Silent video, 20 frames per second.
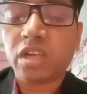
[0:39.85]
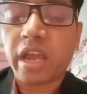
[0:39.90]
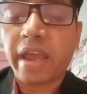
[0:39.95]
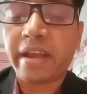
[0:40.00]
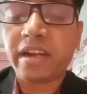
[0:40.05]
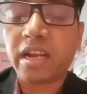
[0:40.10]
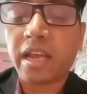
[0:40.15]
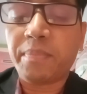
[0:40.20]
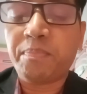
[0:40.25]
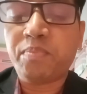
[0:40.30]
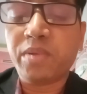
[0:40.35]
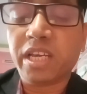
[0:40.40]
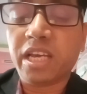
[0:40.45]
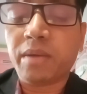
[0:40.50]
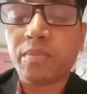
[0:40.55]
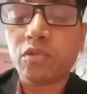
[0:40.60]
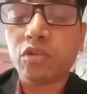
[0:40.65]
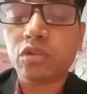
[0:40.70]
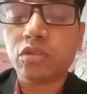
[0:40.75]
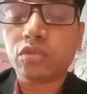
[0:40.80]
and
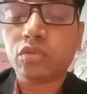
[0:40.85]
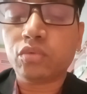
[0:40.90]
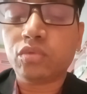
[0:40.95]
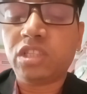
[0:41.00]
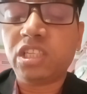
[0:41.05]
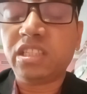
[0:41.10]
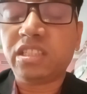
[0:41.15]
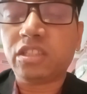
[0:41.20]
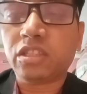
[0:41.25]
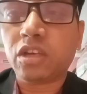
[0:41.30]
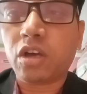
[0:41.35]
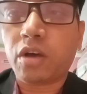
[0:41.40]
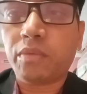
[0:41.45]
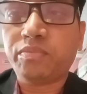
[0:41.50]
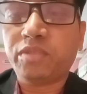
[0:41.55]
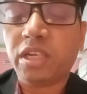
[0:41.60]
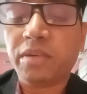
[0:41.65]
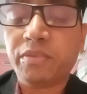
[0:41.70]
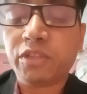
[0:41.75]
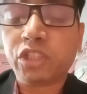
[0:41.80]
applicable to these
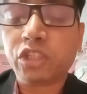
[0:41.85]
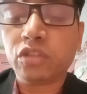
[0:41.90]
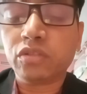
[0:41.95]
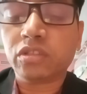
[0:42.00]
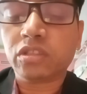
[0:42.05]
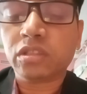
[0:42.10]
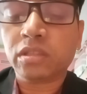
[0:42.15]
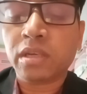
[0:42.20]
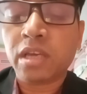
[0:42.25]
observations,